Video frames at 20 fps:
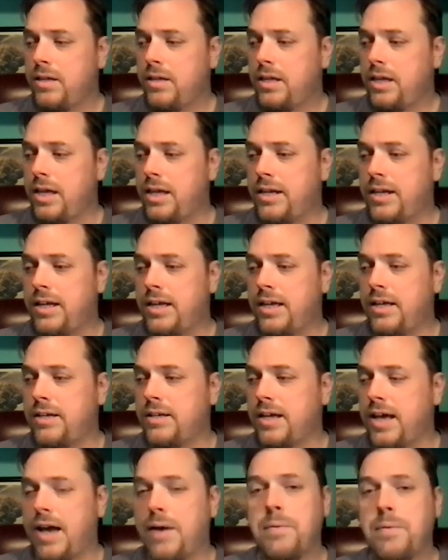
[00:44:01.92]
And
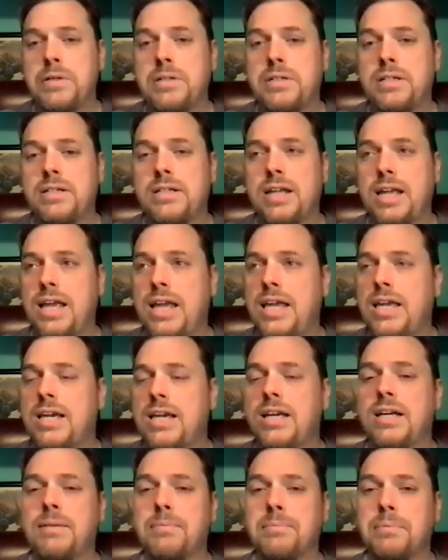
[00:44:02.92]
I would take
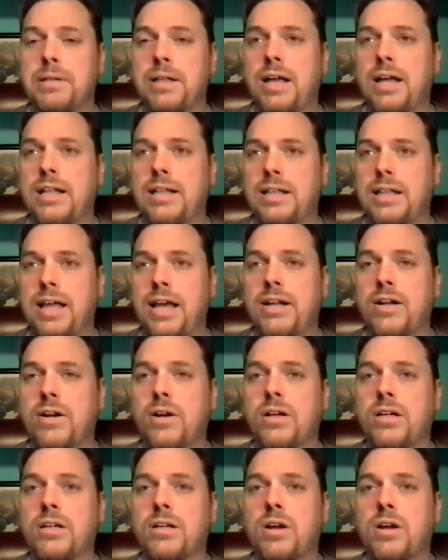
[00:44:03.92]
line art